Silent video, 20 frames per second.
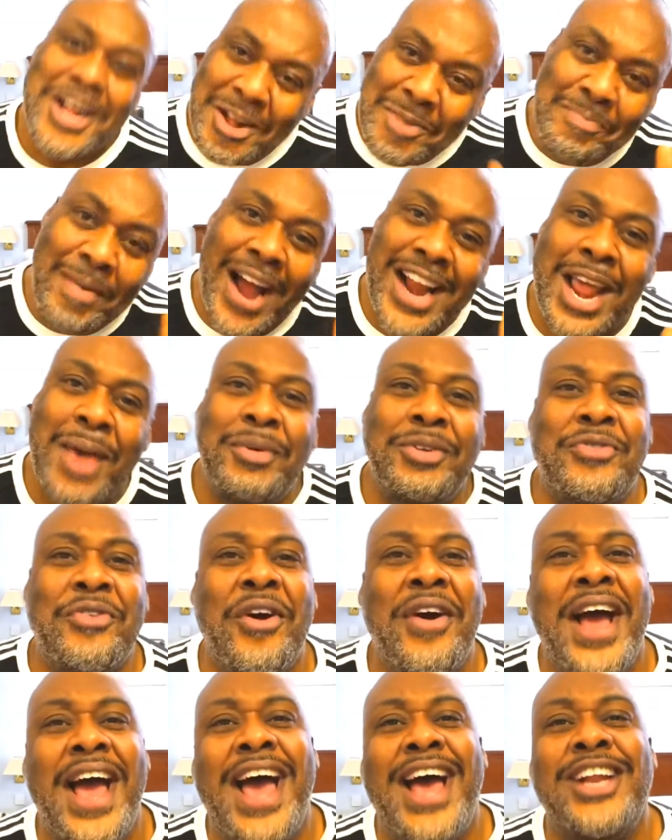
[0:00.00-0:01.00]
My name is
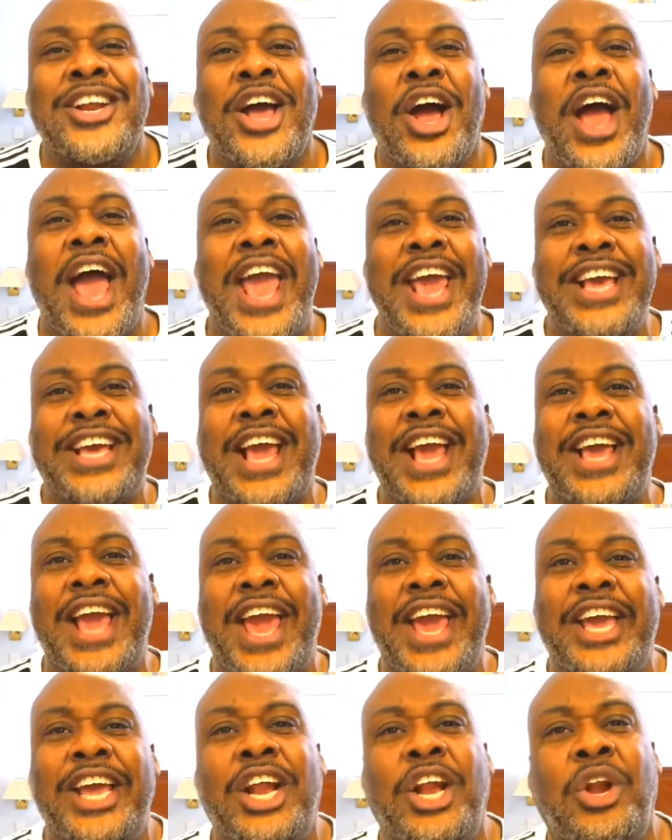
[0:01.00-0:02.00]
Rohan,
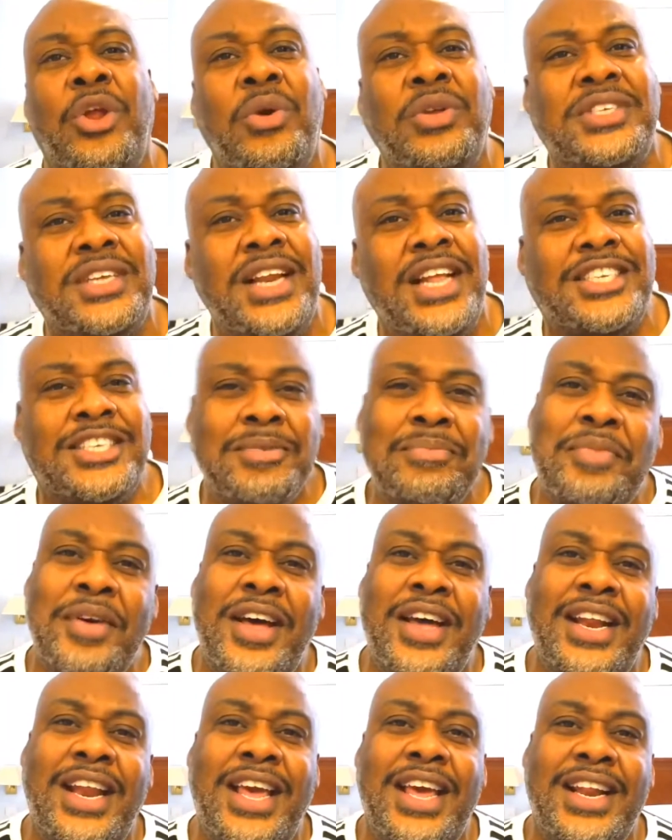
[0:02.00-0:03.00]
aka Losing It in
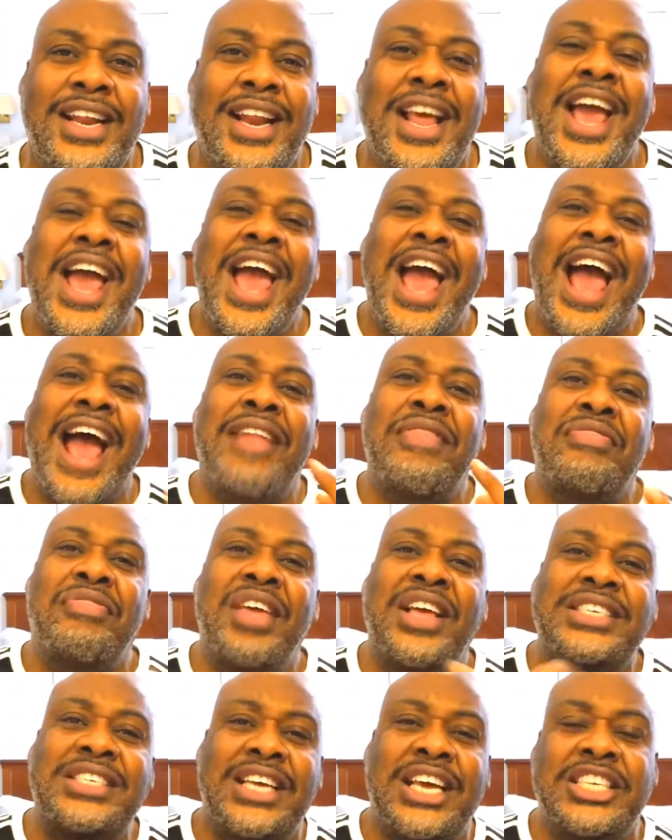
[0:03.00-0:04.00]
Berlin, and
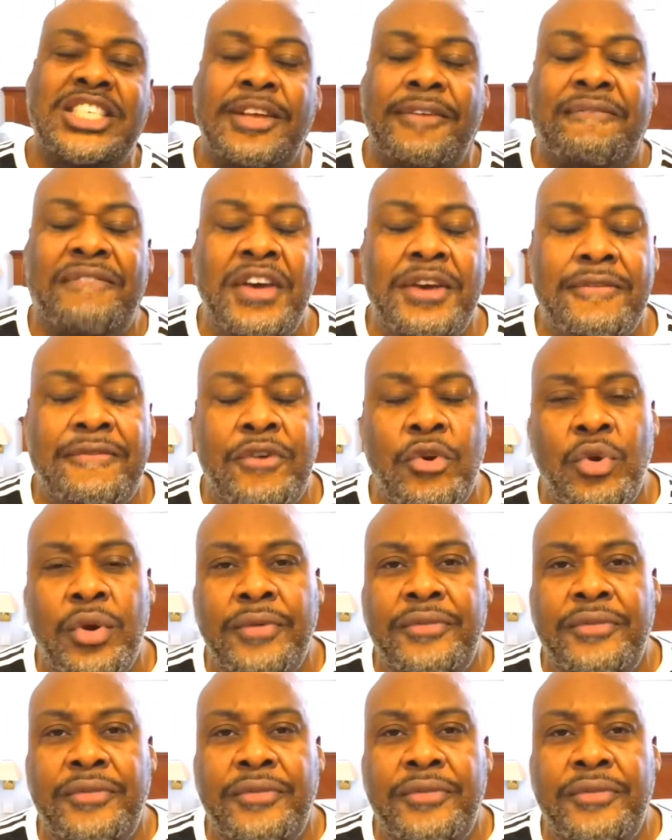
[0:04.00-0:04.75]
this is the Fit Food